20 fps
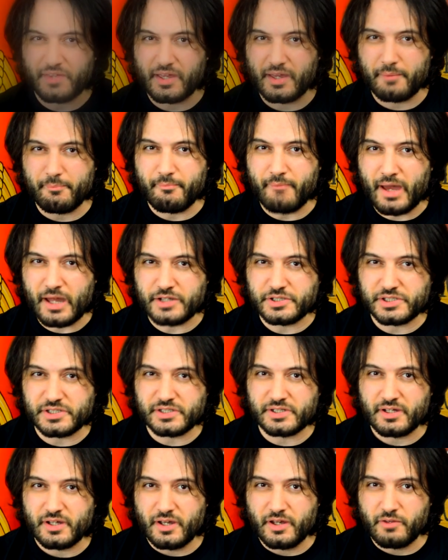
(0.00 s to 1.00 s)
the thing
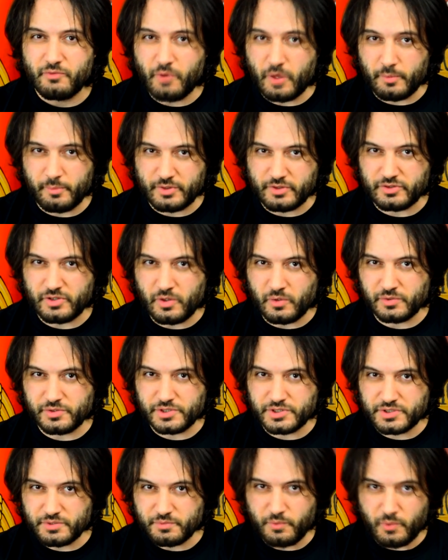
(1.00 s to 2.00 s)
imagine Roman
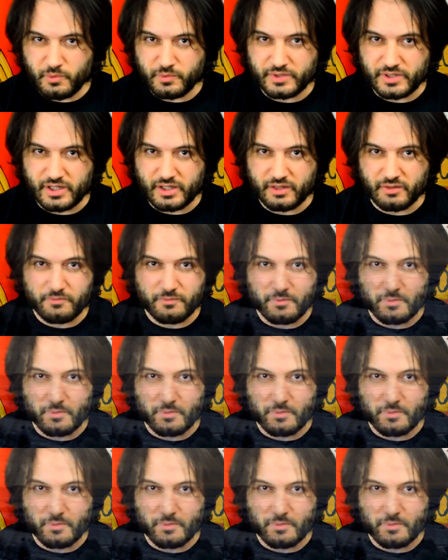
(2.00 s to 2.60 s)
soldiers walking